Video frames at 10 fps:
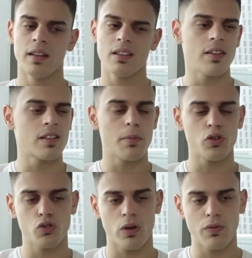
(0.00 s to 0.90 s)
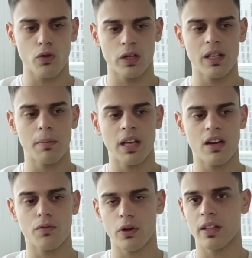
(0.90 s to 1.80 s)
This is the most straightforward and
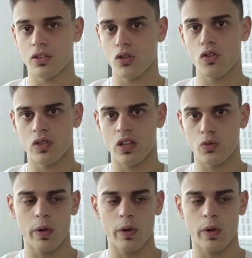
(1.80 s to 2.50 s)
beginner-friendly to use as